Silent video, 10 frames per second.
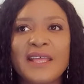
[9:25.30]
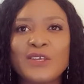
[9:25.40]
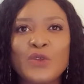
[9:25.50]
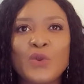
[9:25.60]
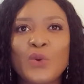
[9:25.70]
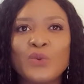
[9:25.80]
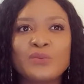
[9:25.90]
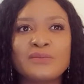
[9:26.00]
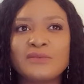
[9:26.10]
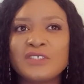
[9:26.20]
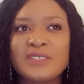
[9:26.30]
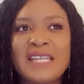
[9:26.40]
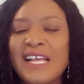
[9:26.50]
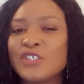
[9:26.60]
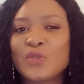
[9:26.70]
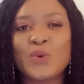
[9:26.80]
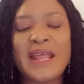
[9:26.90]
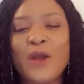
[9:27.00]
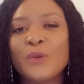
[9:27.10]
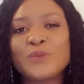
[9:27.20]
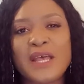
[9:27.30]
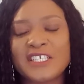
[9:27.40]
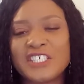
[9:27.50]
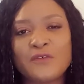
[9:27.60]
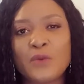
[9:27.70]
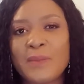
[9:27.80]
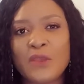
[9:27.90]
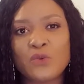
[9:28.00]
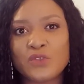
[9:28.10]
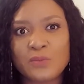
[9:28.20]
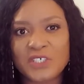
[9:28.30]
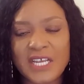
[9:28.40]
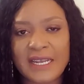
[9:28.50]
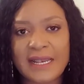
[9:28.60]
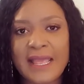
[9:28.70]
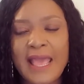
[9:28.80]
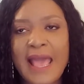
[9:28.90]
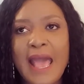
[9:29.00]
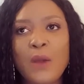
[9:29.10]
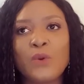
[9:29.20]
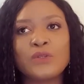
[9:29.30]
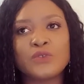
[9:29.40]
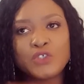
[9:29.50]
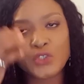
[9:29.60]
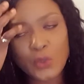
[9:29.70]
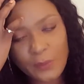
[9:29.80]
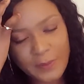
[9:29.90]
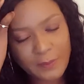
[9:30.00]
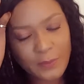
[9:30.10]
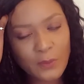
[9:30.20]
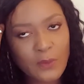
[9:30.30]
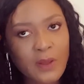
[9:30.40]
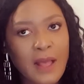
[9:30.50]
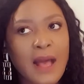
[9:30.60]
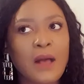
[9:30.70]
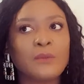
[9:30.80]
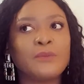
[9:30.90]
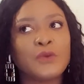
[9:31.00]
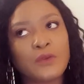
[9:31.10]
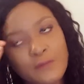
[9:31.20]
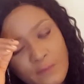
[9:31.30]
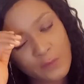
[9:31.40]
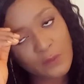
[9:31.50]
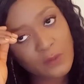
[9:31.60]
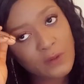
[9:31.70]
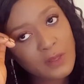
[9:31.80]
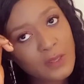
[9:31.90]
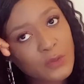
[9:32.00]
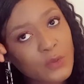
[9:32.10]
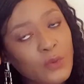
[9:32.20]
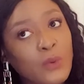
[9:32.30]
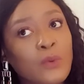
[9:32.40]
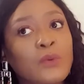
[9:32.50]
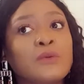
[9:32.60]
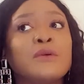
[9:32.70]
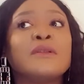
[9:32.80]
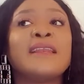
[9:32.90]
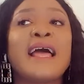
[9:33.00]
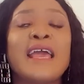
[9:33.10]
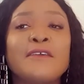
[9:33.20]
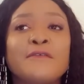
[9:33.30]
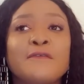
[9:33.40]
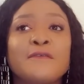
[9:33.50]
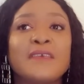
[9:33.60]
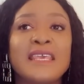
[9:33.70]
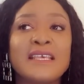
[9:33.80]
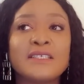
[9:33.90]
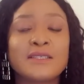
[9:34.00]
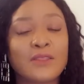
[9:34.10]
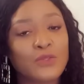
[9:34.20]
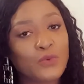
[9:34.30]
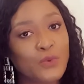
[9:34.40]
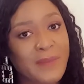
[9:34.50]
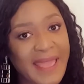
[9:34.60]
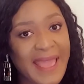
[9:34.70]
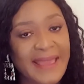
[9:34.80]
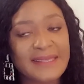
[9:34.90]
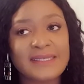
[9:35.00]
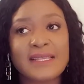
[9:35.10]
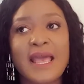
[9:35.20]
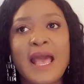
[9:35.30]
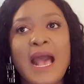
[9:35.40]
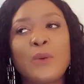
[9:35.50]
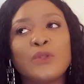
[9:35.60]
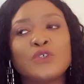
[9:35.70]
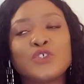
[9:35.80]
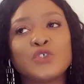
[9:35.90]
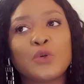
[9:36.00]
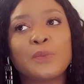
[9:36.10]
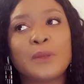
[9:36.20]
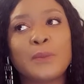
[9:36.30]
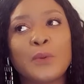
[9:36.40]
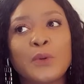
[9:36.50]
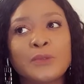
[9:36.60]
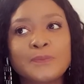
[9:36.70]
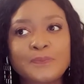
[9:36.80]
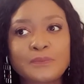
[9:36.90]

you know. That's just what I hope to achieve with my YouTube channel. I want to show people how beautiful, you know, life is through my eyes. I want to show people,